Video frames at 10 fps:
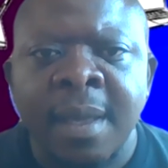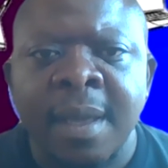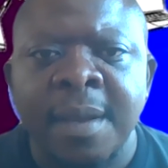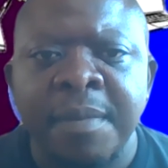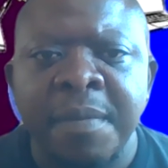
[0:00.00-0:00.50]

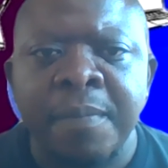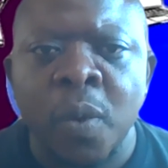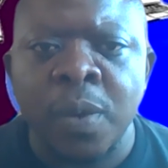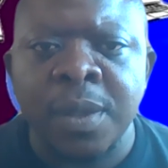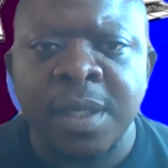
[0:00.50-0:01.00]
can be
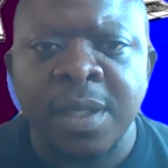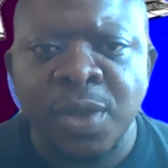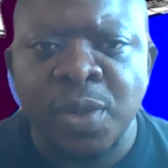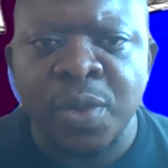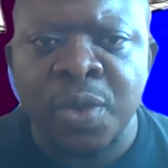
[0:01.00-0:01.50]
put
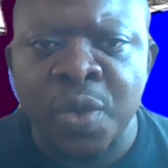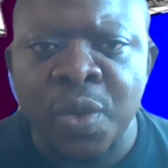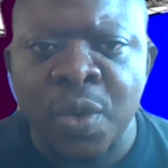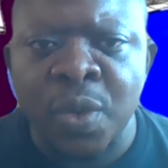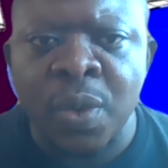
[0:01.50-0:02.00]
into
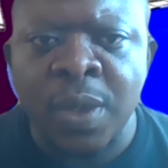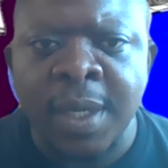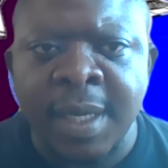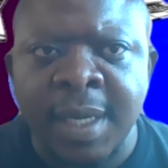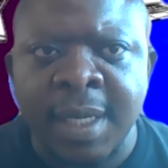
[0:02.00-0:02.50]
two
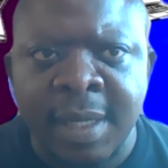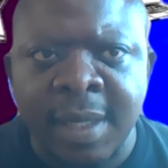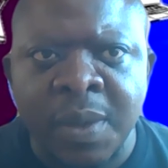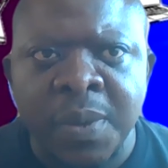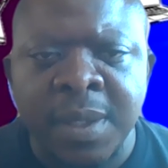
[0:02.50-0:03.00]

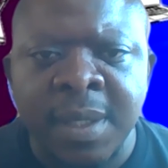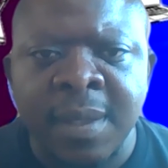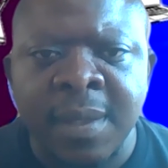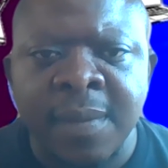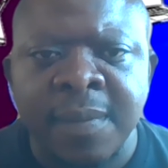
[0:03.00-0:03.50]
categories.